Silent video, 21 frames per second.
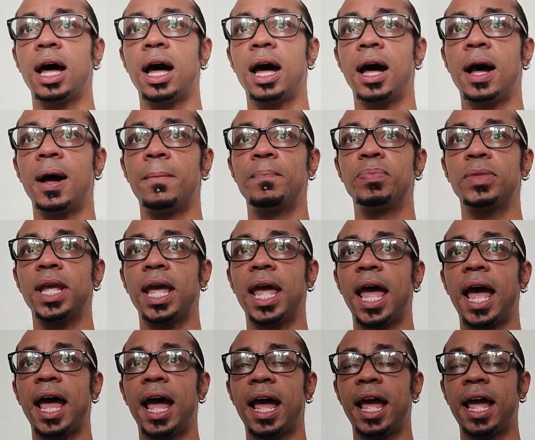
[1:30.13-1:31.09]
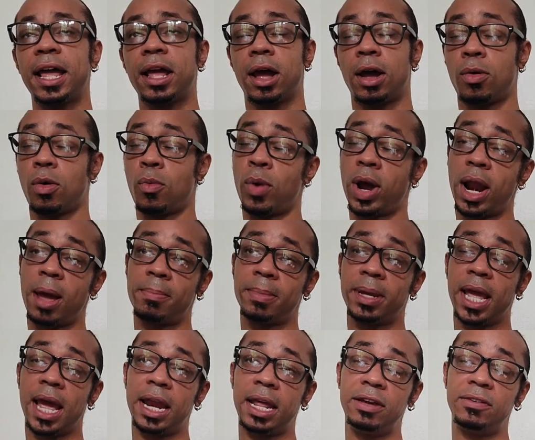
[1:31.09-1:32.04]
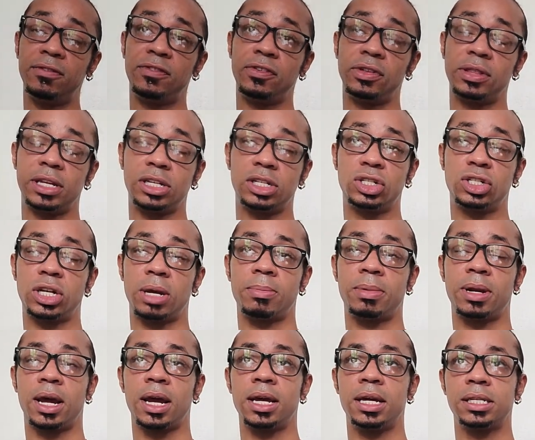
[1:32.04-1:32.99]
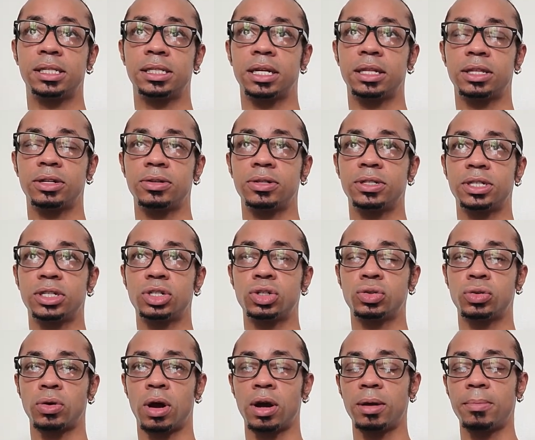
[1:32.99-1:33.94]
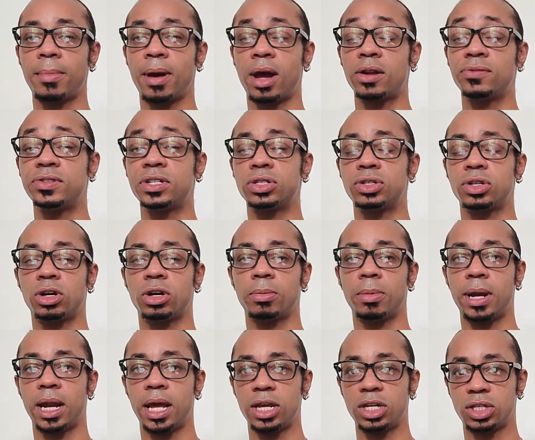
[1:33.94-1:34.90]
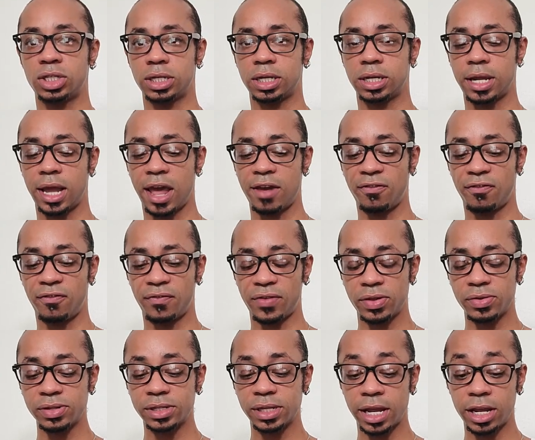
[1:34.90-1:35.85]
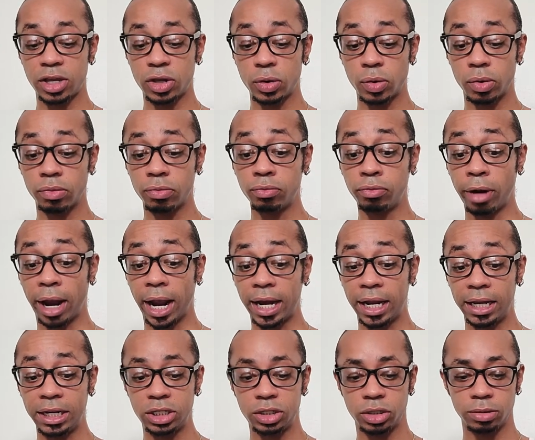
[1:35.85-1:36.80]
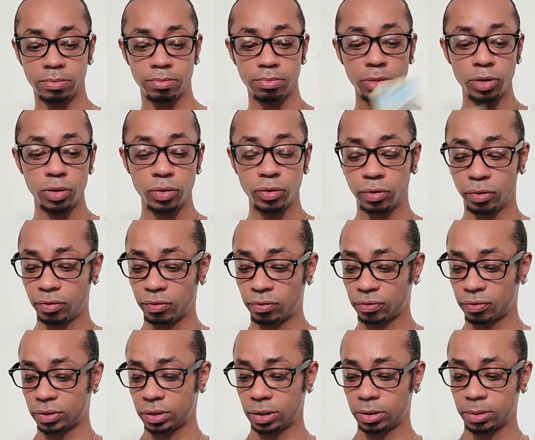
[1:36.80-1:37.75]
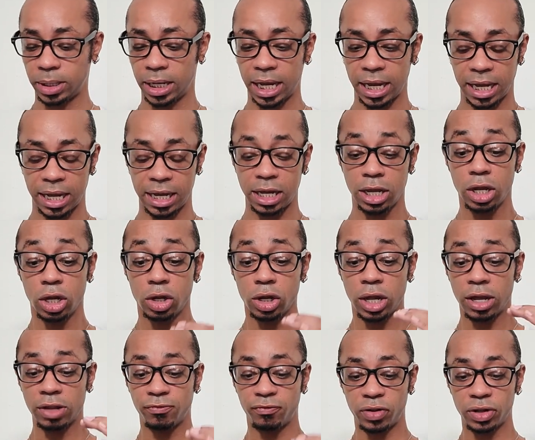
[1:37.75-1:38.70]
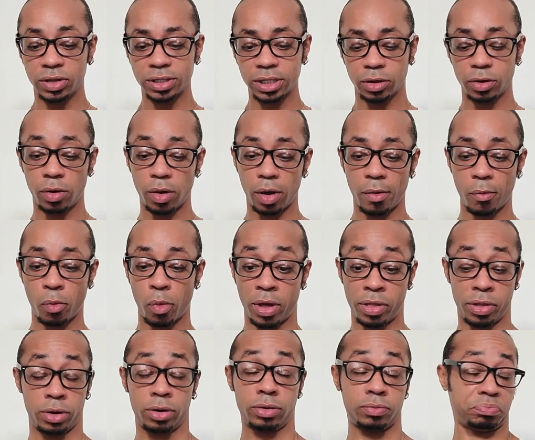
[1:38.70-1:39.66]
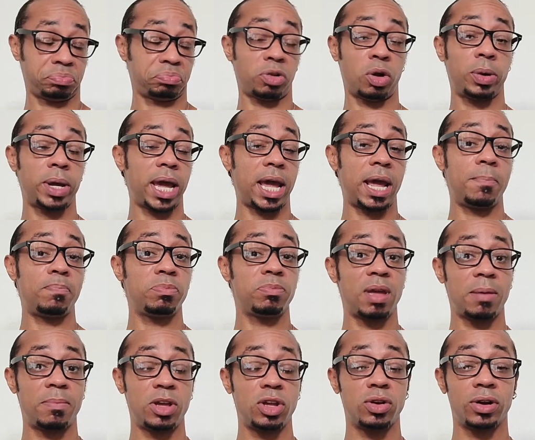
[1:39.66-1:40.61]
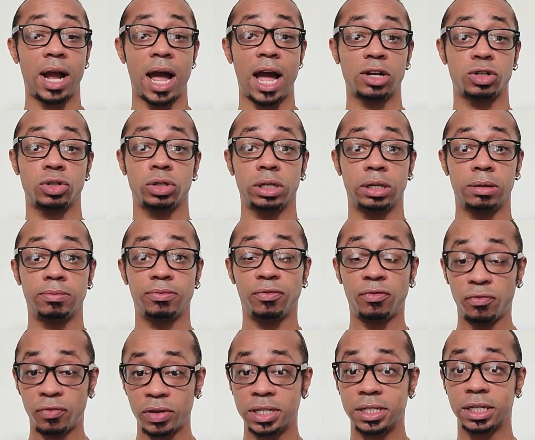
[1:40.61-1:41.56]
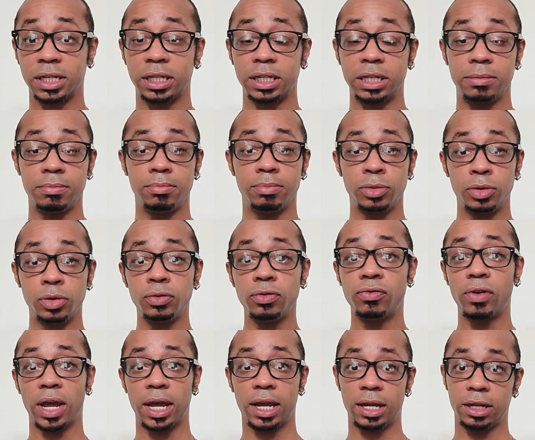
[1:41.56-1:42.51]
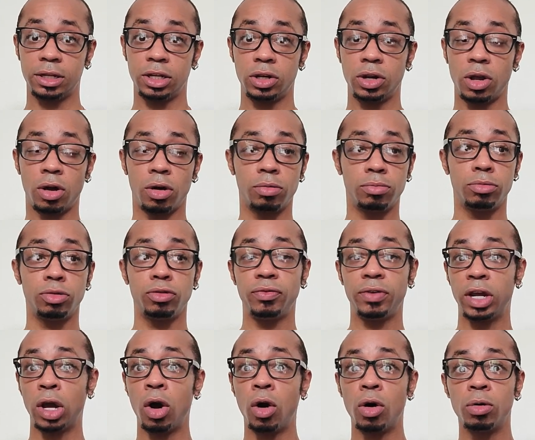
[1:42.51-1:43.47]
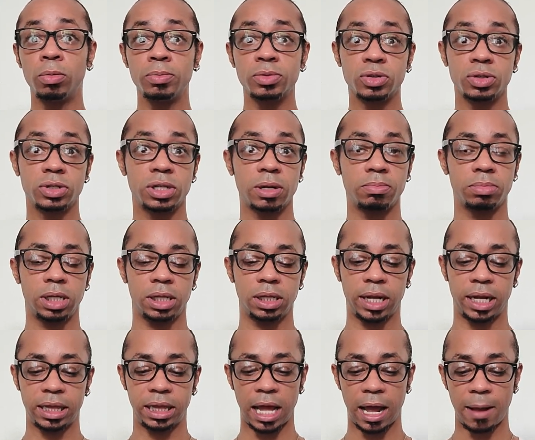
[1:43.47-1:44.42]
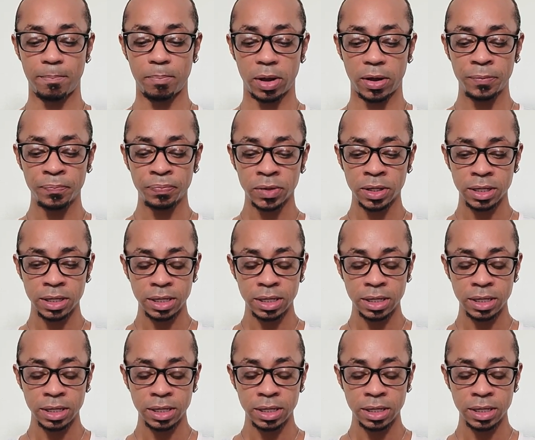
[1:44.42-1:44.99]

um, I, I, what I'm getting for this Gemini is that there is a strong amount of determination. It feels like you're ready to move. Okay, it feels uh, whether okay maybe you're actually physically moving, you know, moving homes or something like that. But